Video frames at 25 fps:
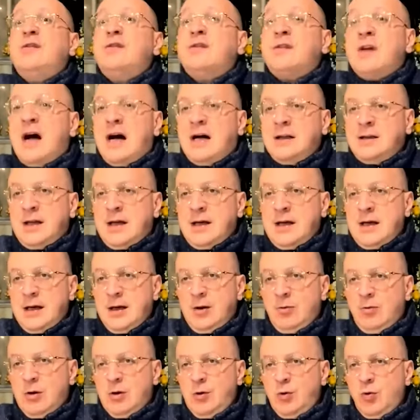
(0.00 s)
I would have liked
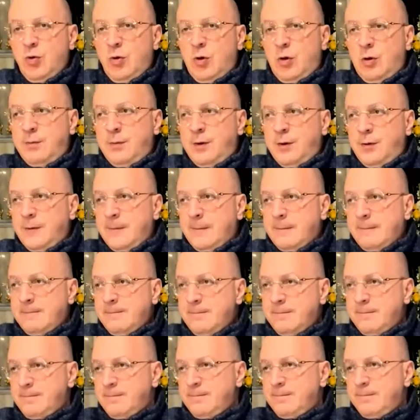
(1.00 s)
to reach who knows how
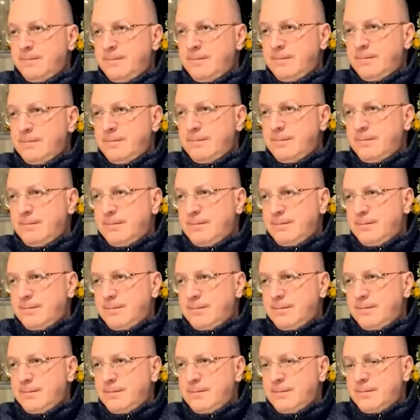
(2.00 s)
many, but if
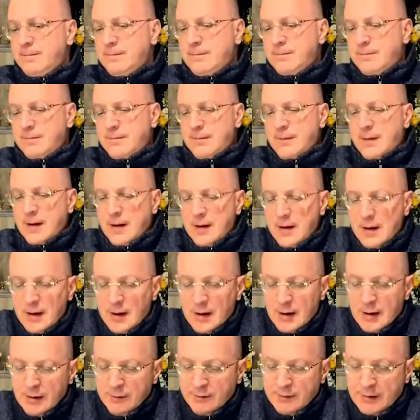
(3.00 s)
possible, let
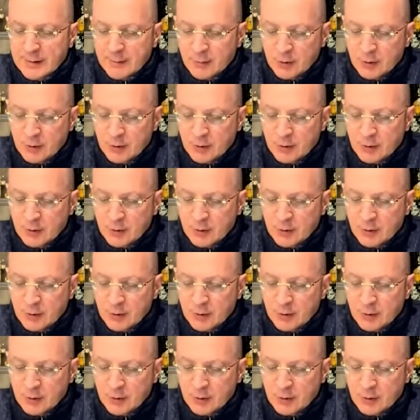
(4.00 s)
this